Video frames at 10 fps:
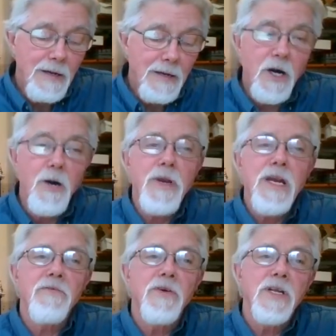Hermie
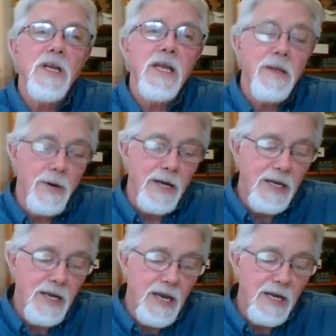never did
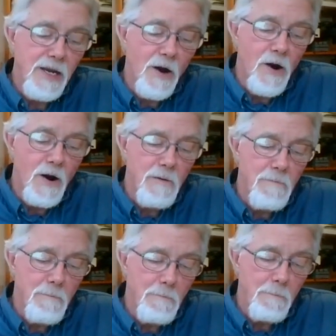anybody any
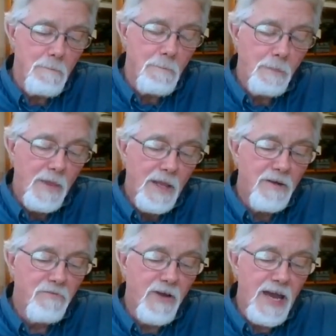harm.
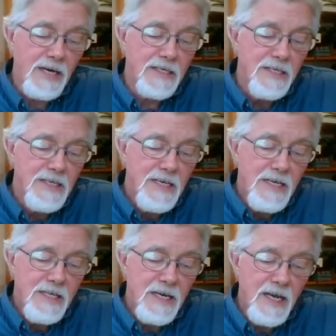In fact,
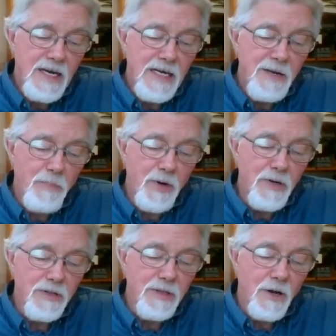the night he
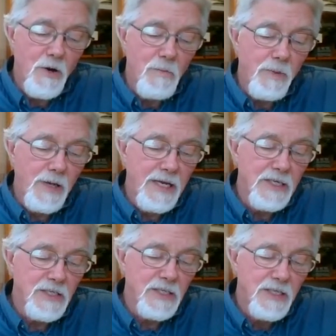burnt the home
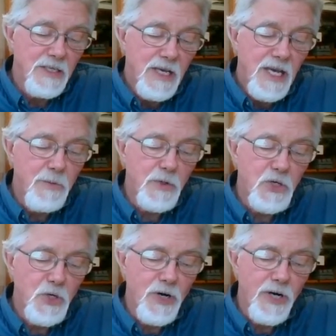place, he was
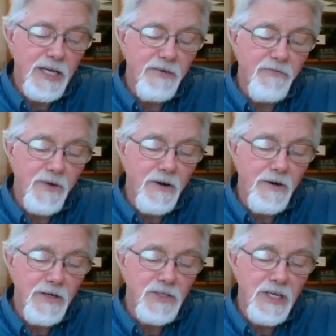sure to get
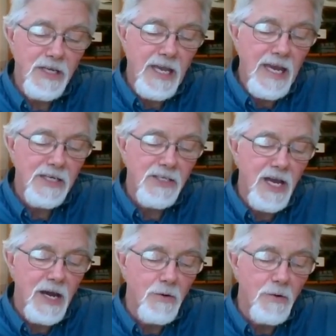Florence and the cats
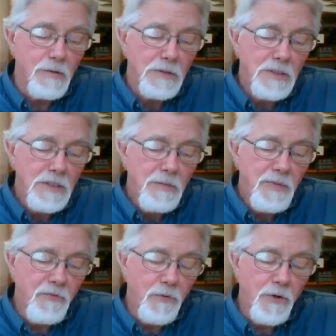out
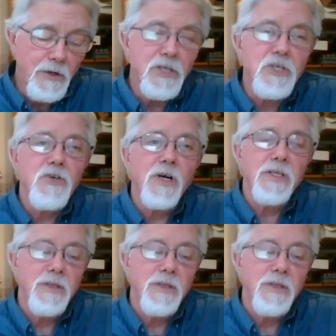before he struck the